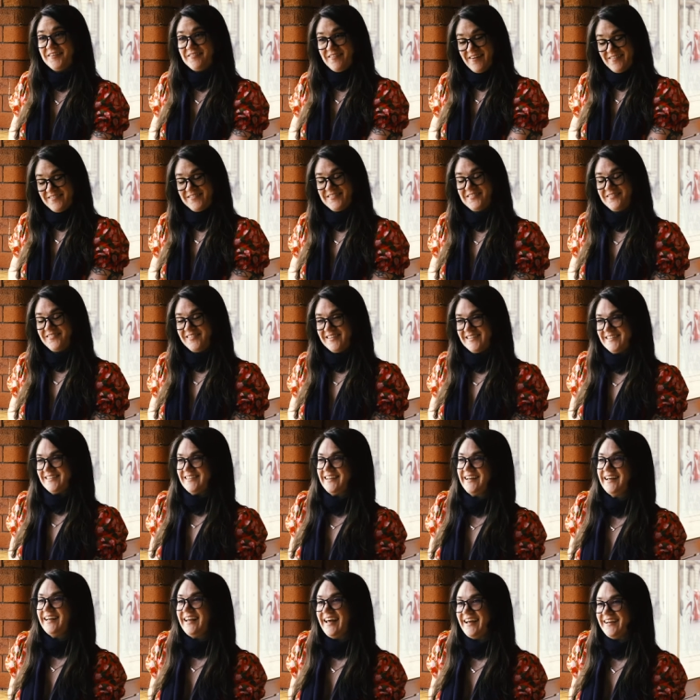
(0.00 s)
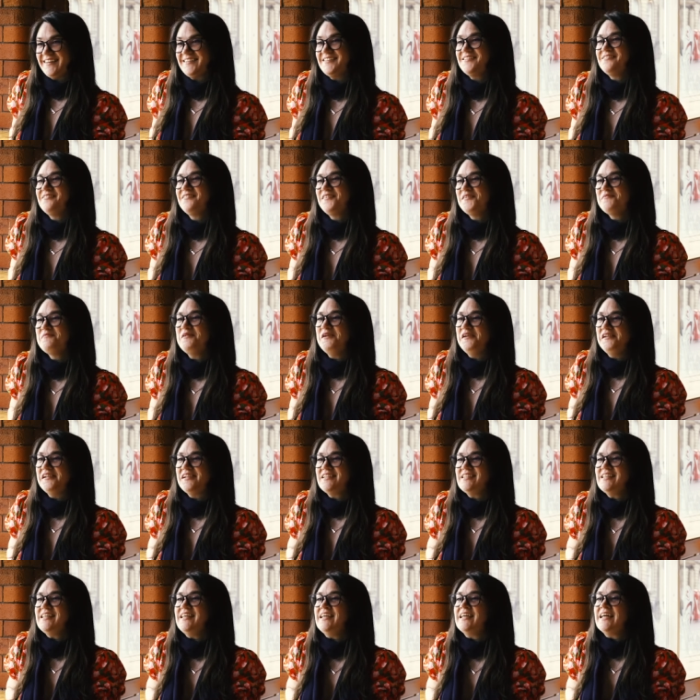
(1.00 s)
craftivist collective
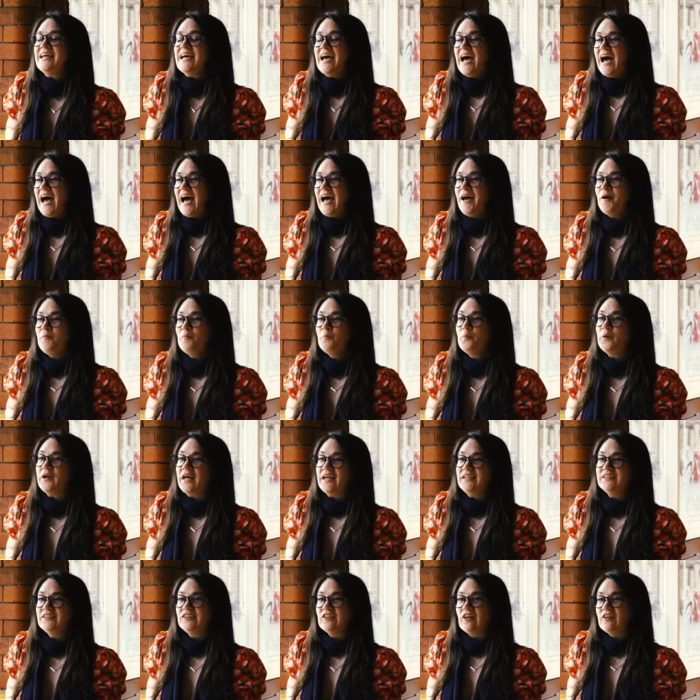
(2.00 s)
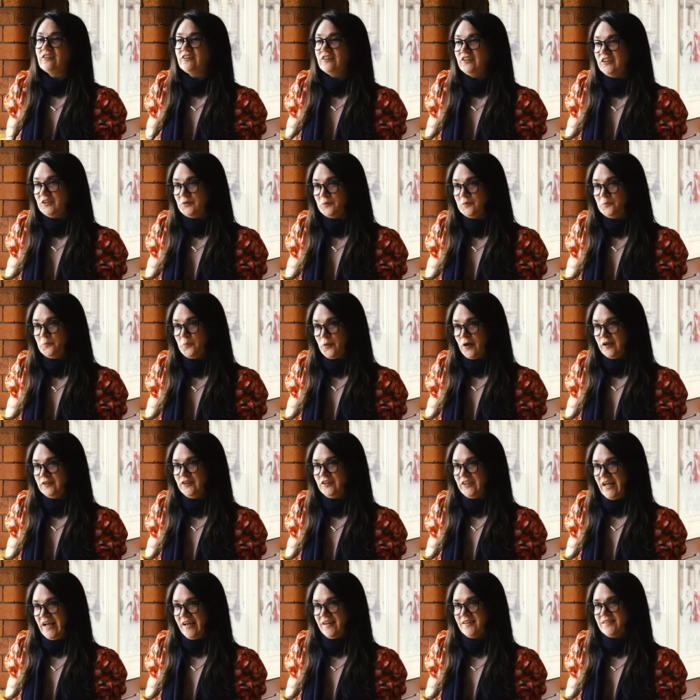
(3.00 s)
community. Um, but I started doing
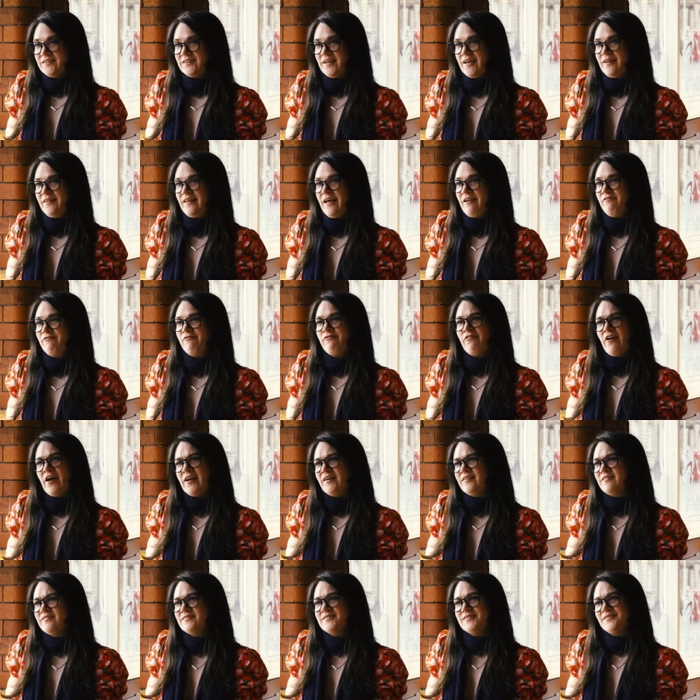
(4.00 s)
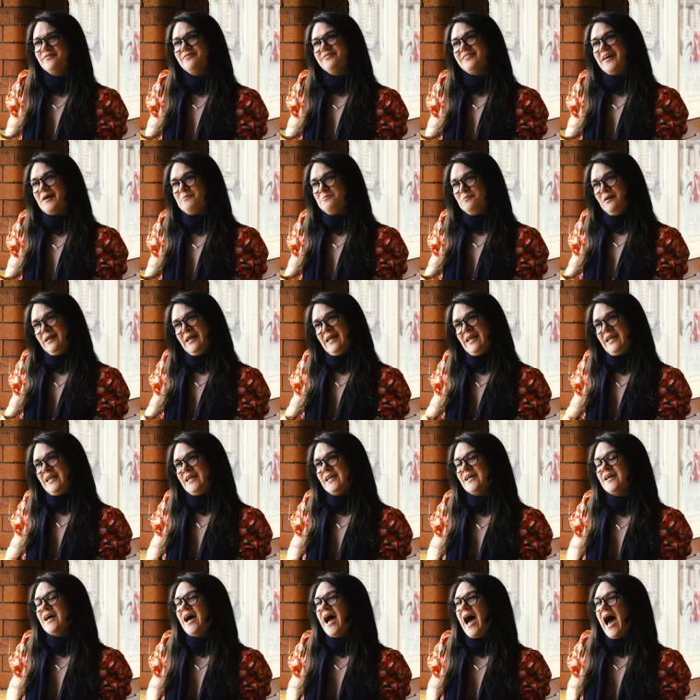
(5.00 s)
projects, and then friends and
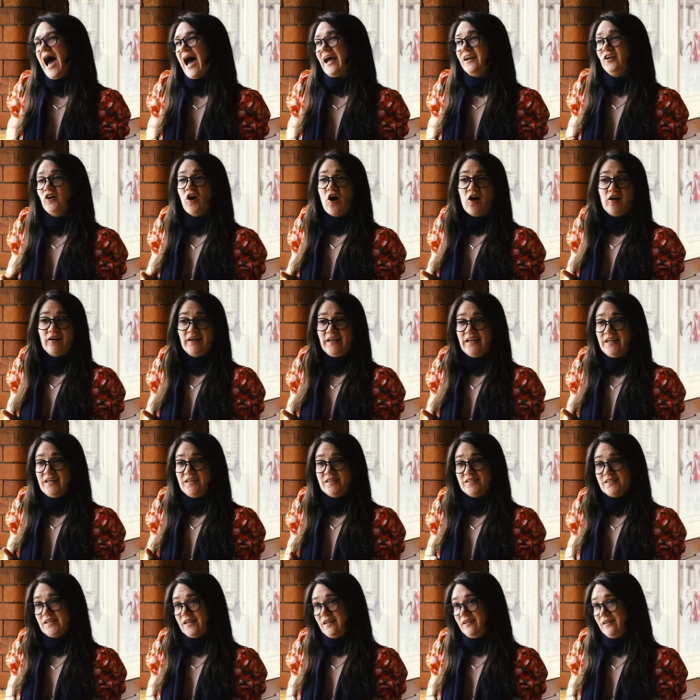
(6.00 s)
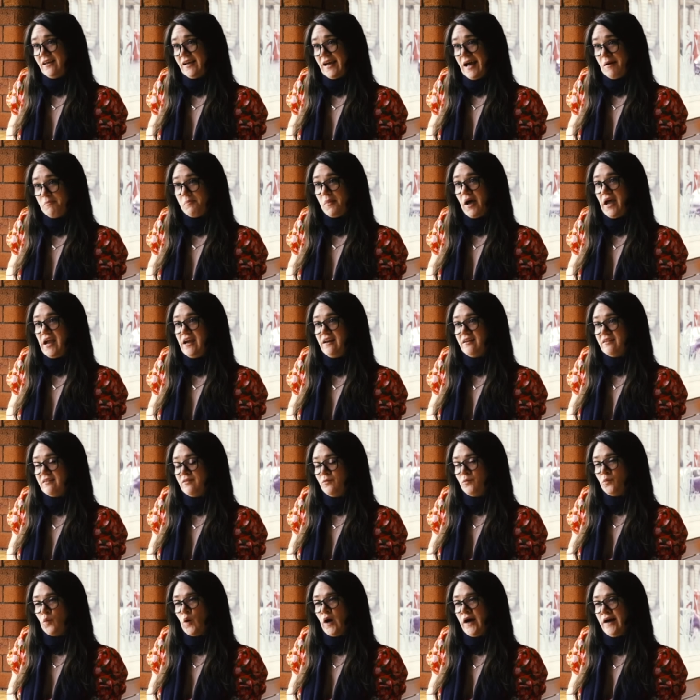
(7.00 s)
family and colleagues in the campaign
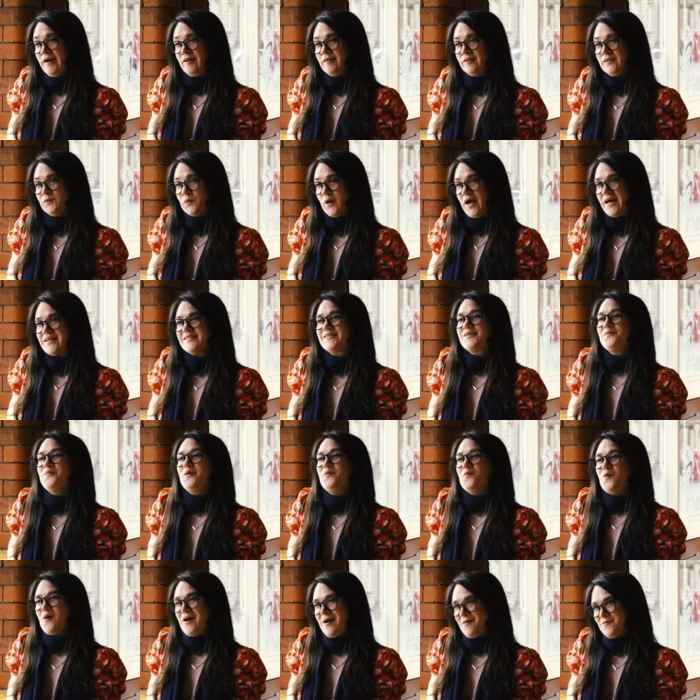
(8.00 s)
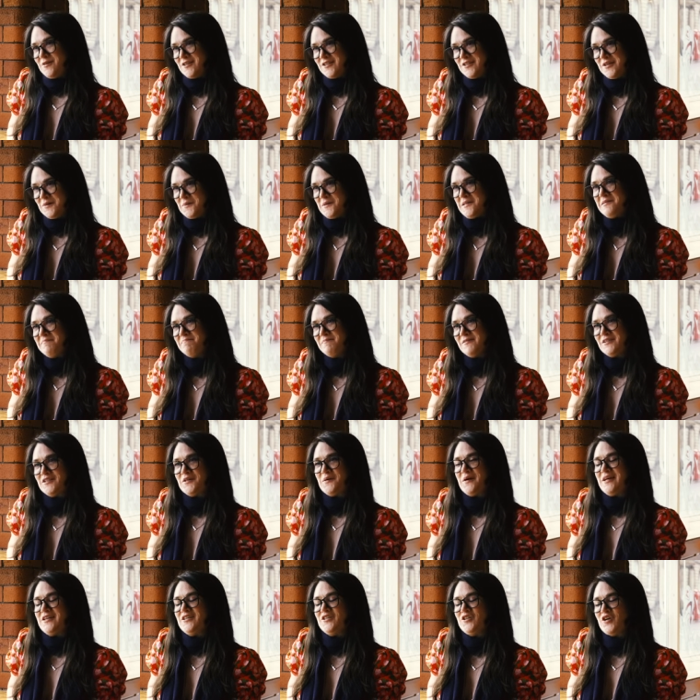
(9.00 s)
and world were asking me what I was doing.
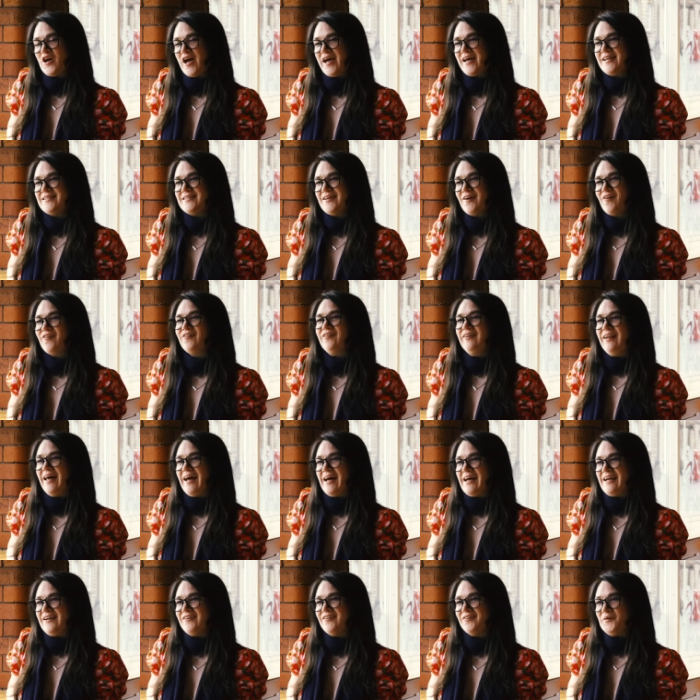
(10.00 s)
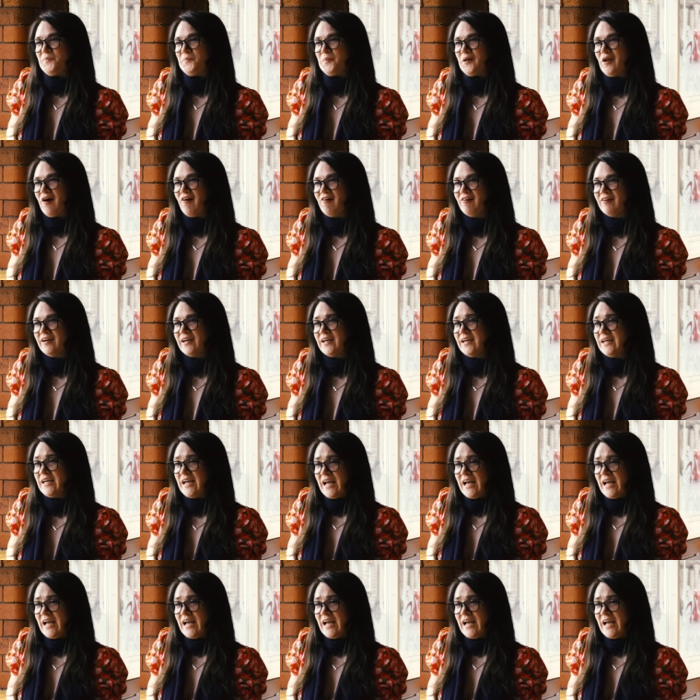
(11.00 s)
So I shared it online on a blog,